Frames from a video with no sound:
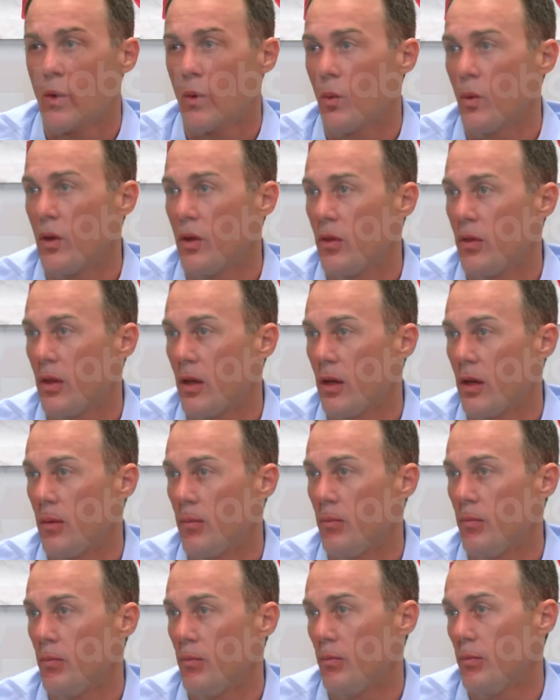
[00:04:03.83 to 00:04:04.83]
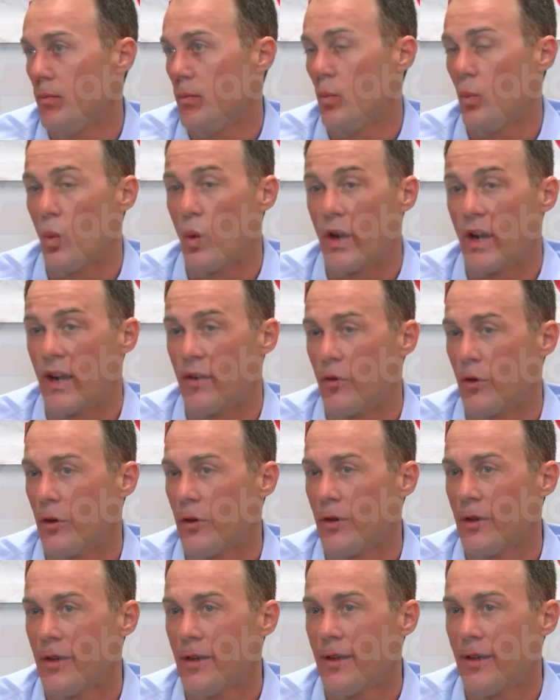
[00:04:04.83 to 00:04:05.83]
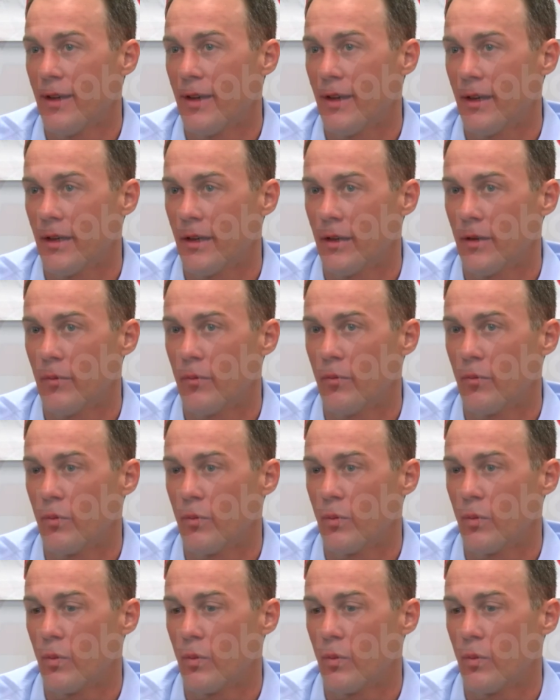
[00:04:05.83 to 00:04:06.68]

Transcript: with um, whatever, um,